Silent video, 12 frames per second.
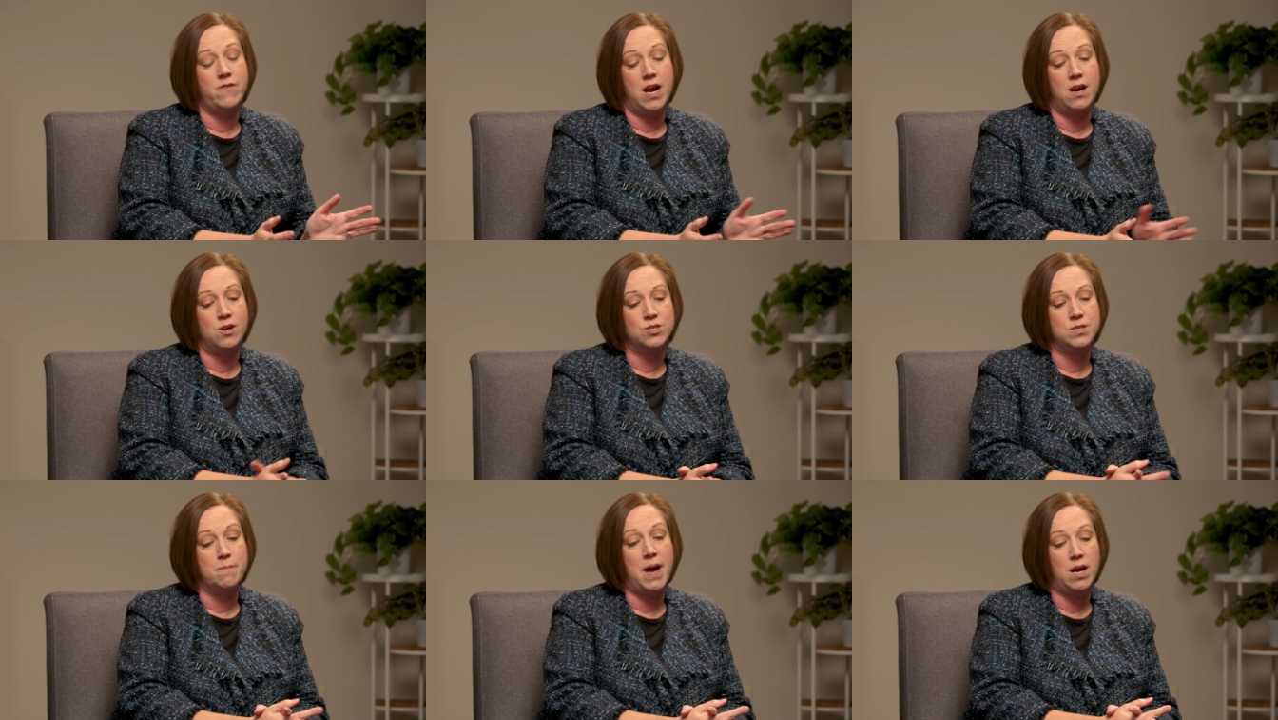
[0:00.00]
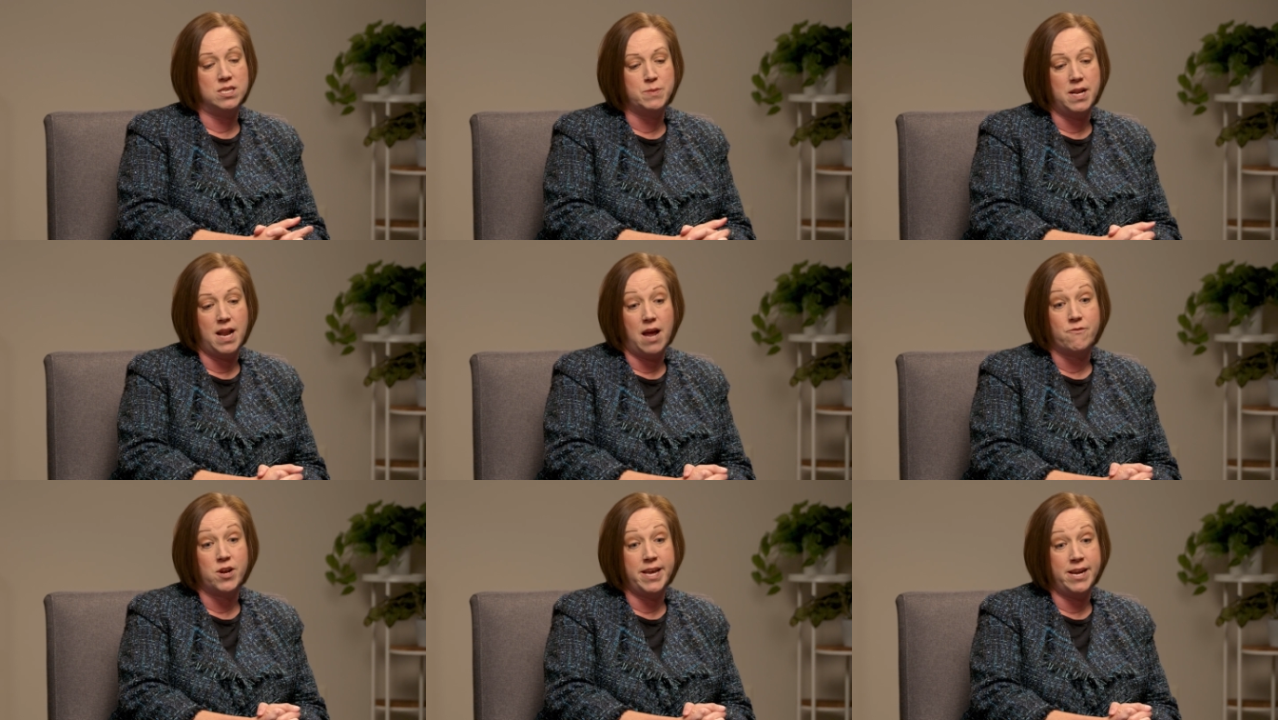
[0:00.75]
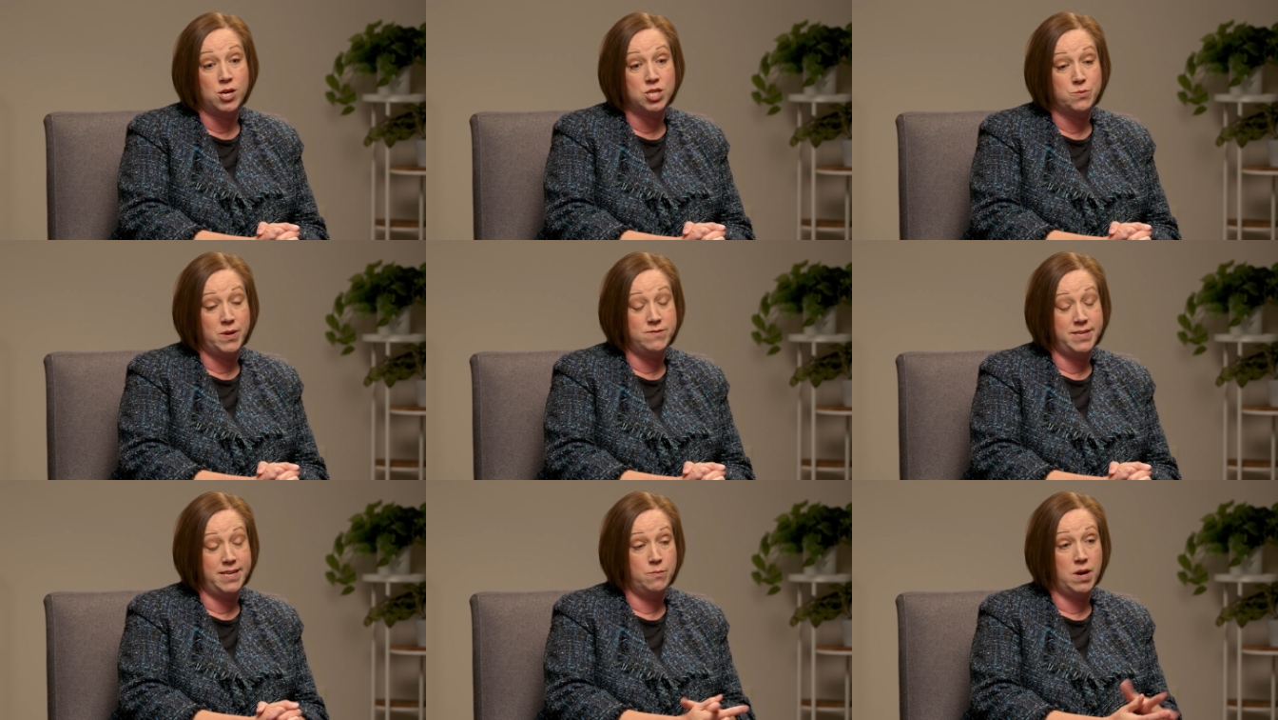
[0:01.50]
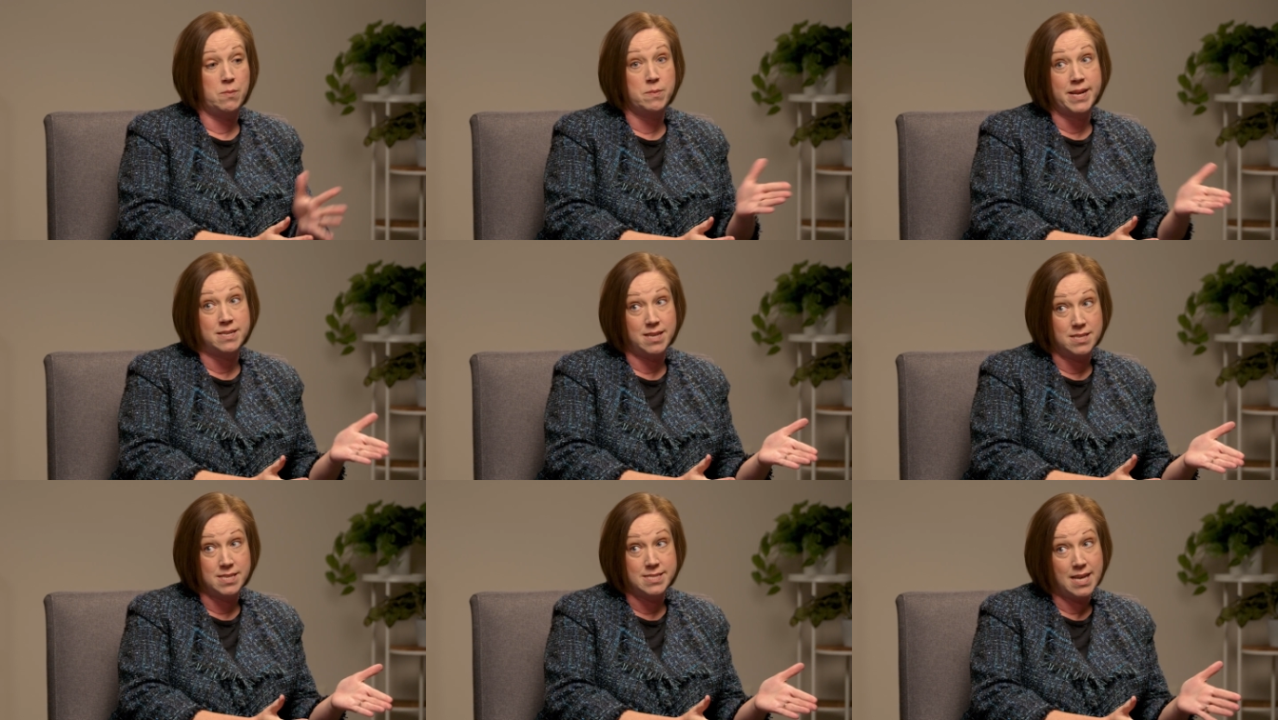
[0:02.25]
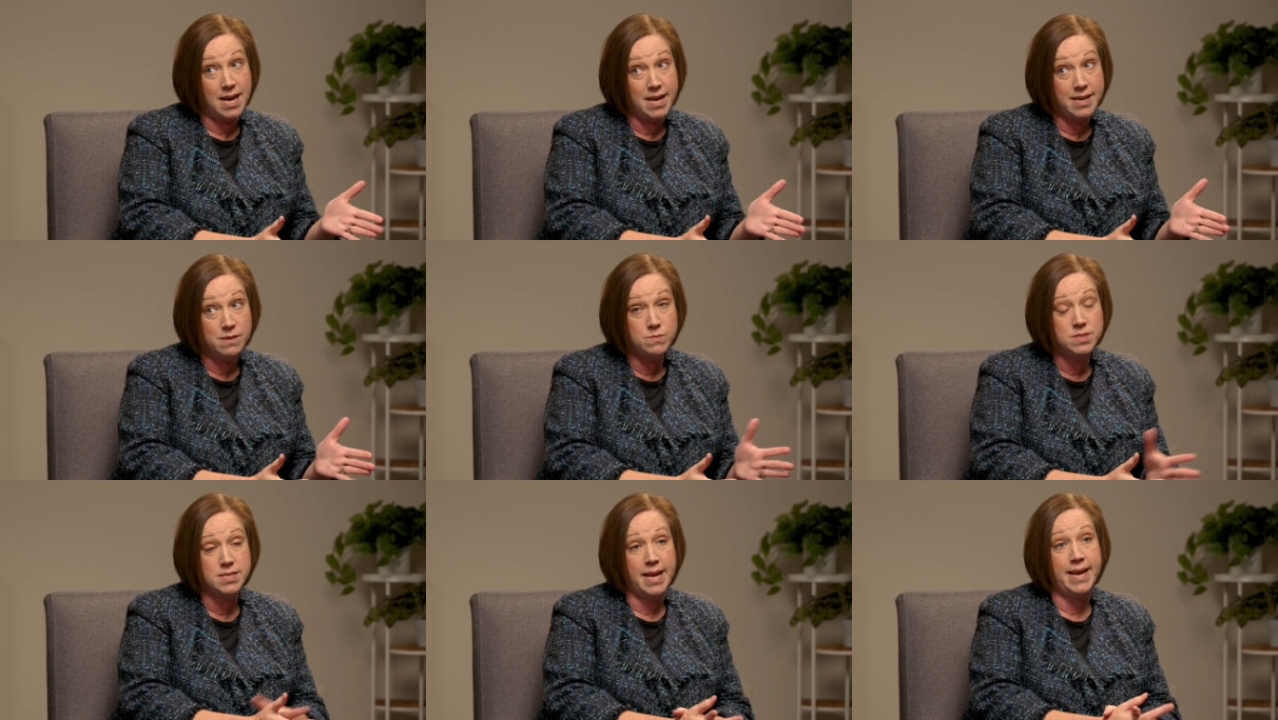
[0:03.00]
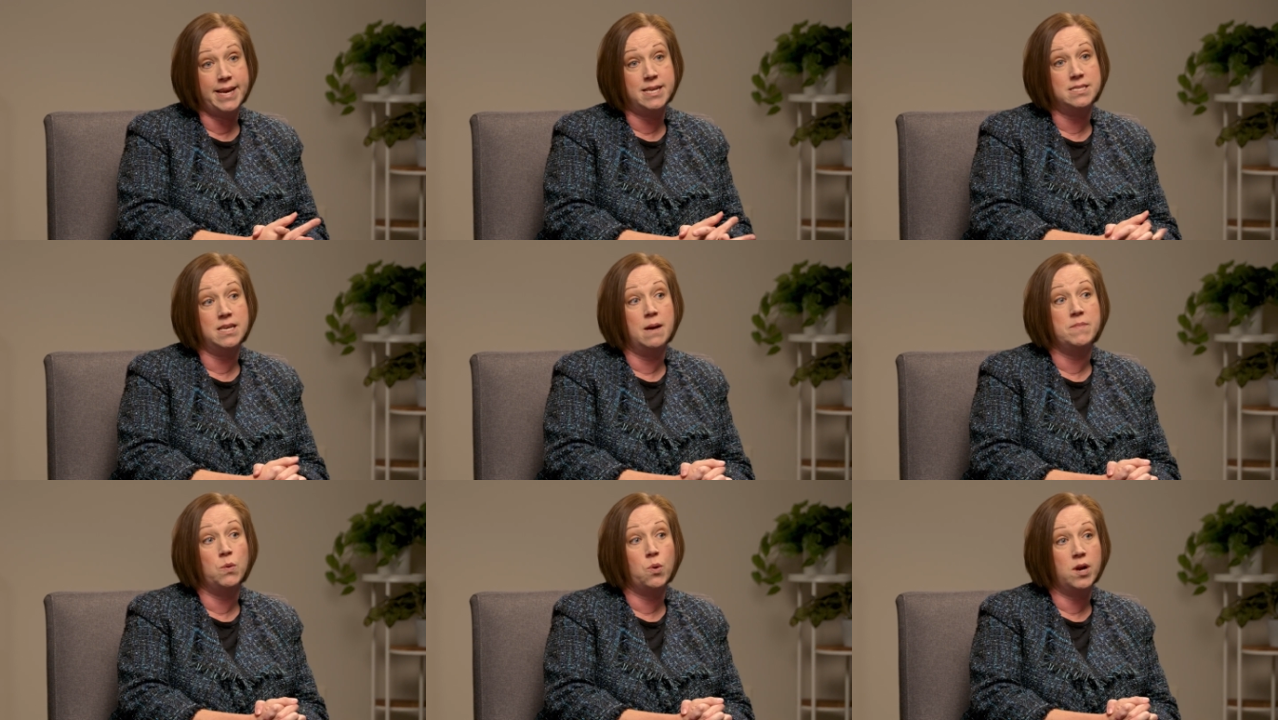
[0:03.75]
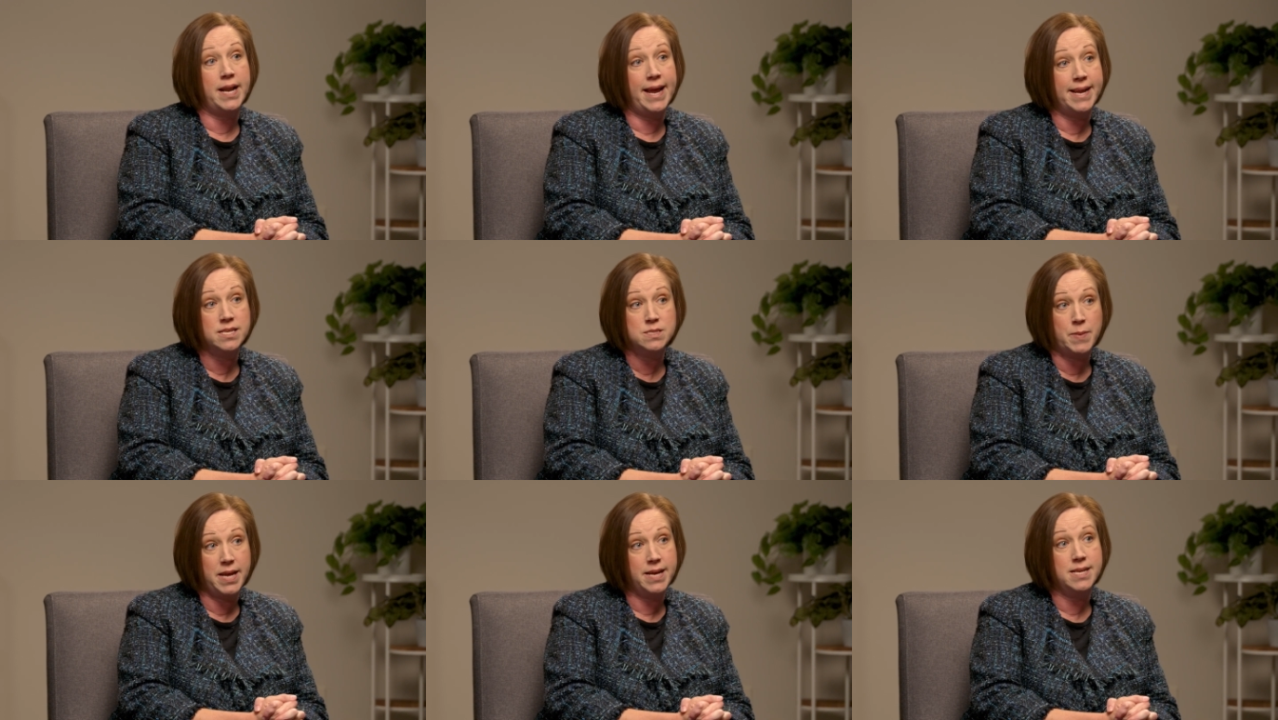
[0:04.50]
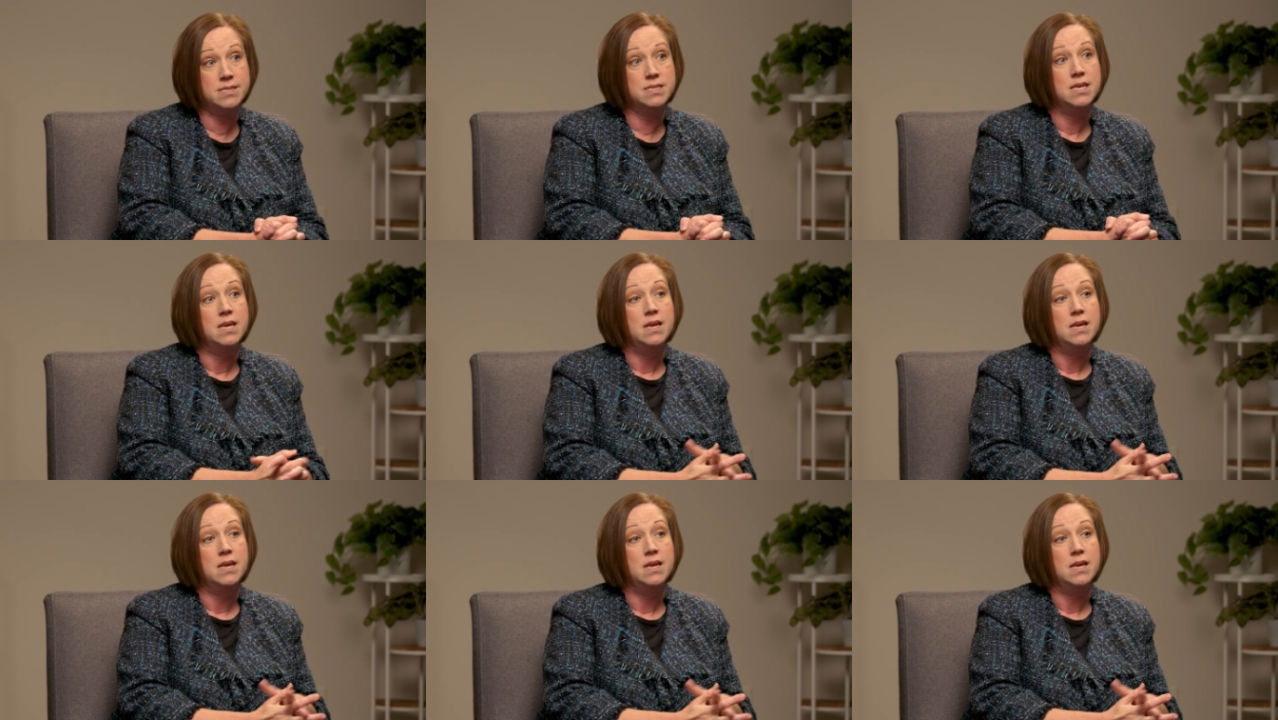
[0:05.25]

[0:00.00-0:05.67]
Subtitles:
ours, my husband and I, for years. We've seen them probably a dozen times, and the Warren Haynes Band